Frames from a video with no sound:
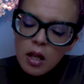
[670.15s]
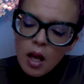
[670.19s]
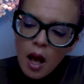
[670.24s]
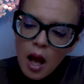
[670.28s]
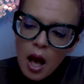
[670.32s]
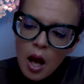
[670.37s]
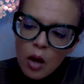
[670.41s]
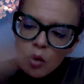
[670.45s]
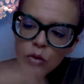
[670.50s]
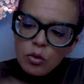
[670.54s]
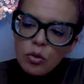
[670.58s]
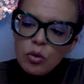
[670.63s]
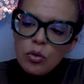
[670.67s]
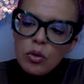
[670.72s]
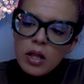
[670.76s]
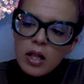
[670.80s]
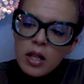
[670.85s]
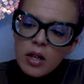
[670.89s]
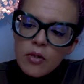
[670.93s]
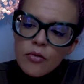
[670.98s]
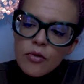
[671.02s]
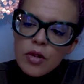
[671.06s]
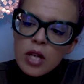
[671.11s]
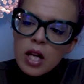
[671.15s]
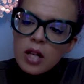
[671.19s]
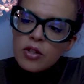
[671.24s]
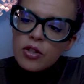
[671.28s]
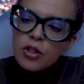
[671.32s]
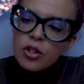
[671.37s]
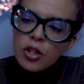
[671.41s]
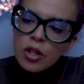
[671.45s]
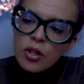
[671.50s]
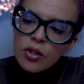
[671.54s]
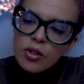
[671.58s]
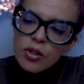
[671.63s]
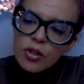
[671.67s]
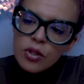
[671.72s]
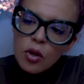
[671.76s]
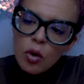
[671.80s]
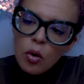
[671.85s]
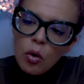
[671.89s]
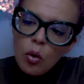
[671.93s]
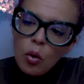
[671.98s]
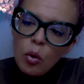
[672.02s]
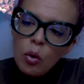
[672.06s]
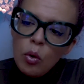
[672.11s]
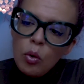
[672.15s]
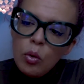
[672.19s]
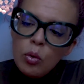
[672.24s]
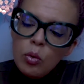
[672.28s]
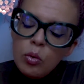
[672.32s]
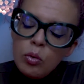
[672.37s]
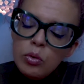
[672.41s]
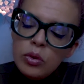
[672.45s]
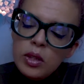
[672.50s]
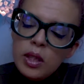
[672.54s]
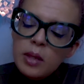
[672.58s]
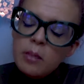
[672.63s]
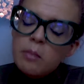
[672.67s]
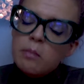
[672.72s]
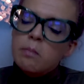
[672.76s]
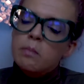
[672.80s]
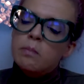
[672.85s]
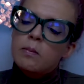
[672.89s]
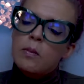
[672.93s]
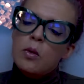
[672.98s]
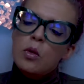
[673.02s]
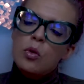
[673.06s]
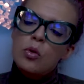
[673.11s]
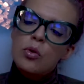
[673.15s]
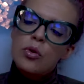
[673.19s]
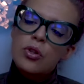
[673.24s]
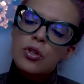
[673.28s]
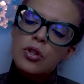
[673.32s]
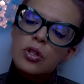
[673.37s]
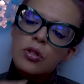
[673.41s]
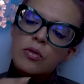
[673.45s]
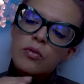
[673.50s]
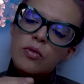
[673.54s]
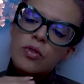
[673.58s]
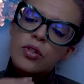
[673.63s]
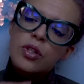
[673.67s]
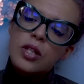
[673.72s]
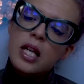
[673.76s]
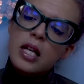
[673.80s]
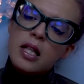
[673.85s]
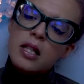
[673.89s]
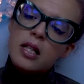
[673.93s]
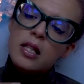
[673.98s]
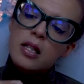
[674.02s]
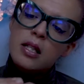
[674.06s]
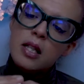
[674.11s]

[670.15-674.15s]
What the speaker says: how to kind of readjust all the emotional state that's